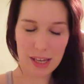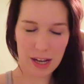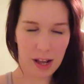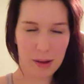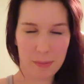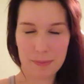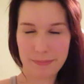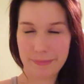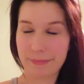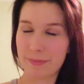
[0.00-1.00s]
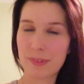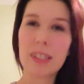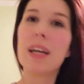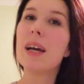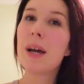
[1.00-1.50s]
and
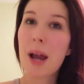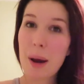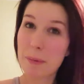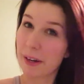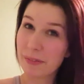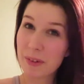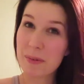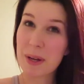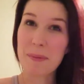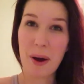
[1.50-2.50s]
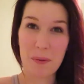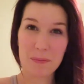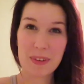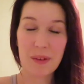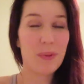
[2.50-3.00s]
I'm ready for him to come
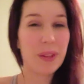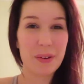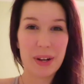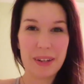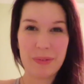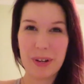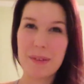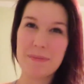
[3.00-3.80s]
home. Definitely ready for